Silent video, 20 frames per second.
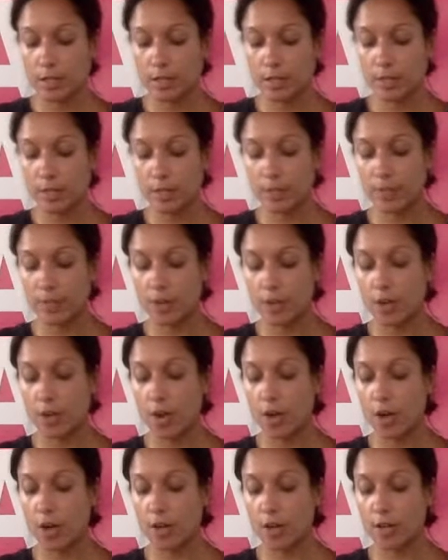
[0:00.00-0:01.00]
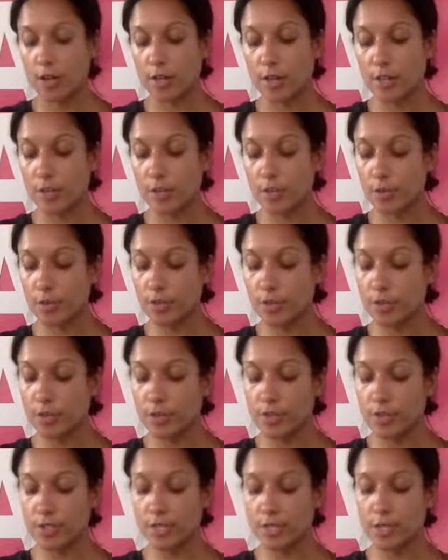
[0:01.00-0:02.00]
with the heart, not to burden
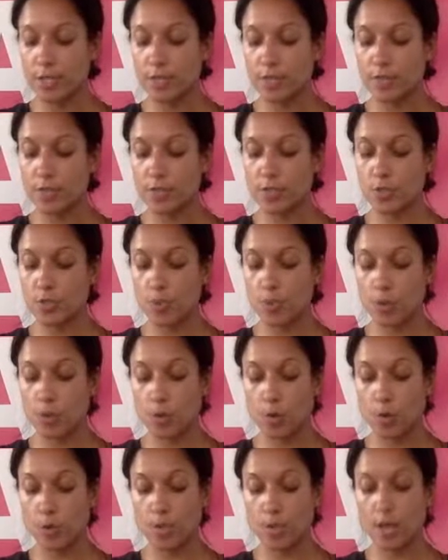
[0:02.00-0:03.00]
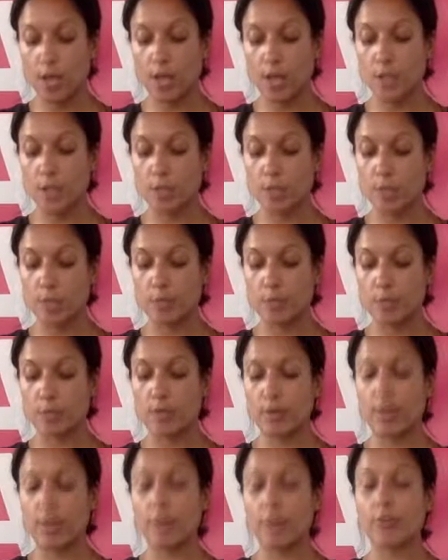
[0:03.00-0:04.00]
ourselves or hold on to it,
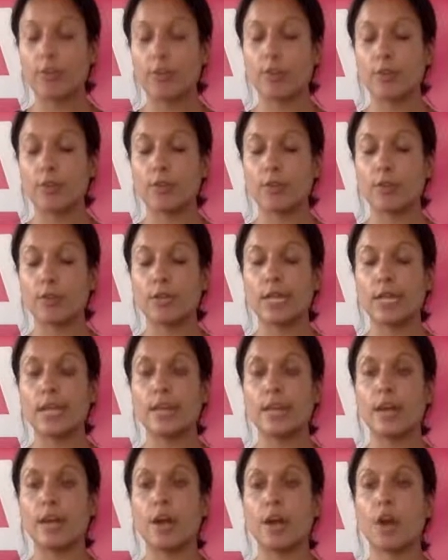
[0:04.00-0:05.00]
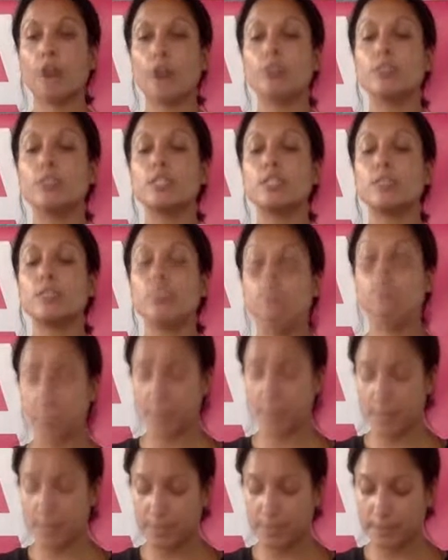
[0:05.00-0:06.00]
but rather create heart
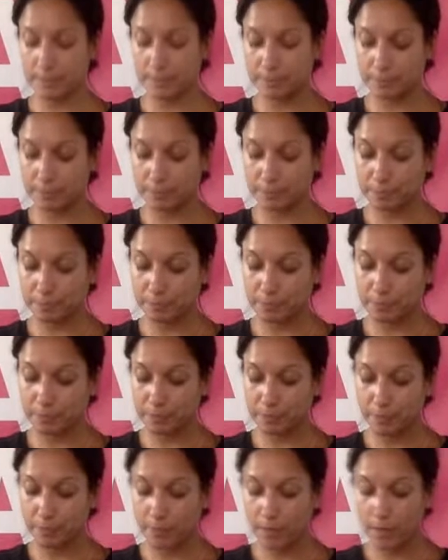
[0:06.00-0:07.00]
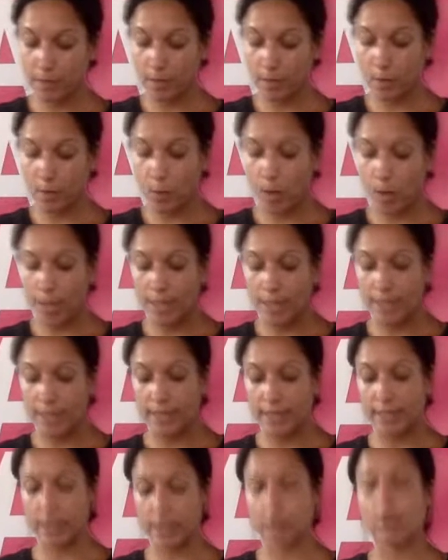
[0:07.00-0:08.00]
space,
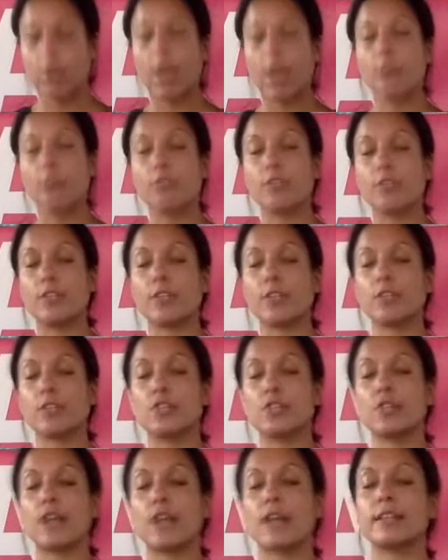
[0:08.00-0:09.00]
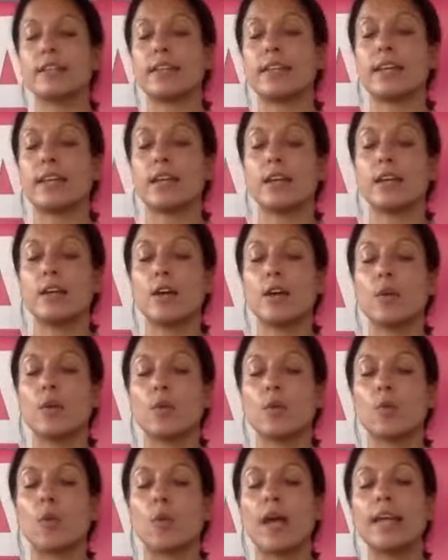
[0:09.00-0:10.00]
widening rather than contracting,
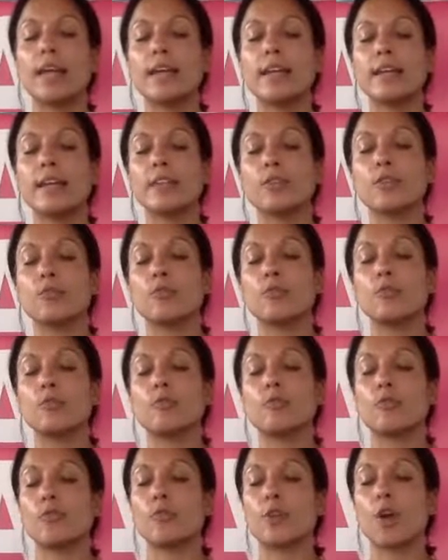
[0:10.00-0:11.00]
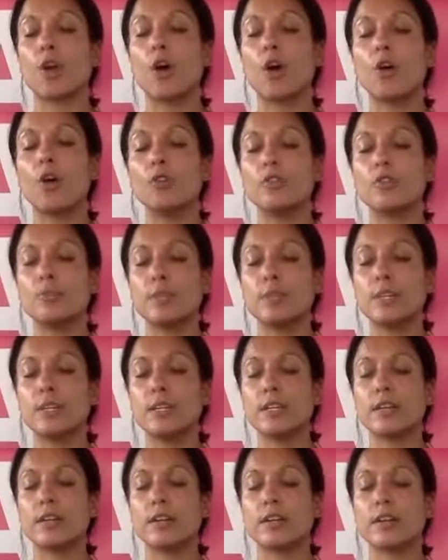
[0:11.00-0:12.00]
or widening the room for it all to be
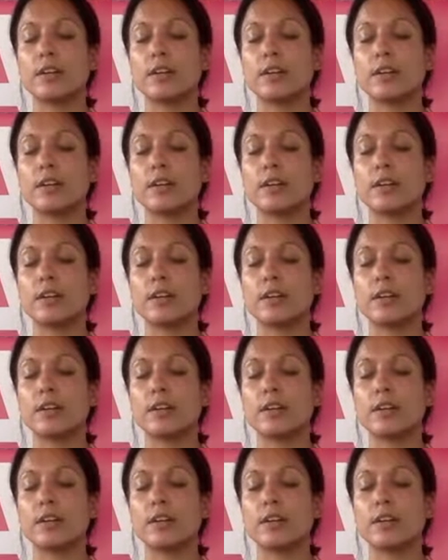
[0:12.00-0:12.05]
here.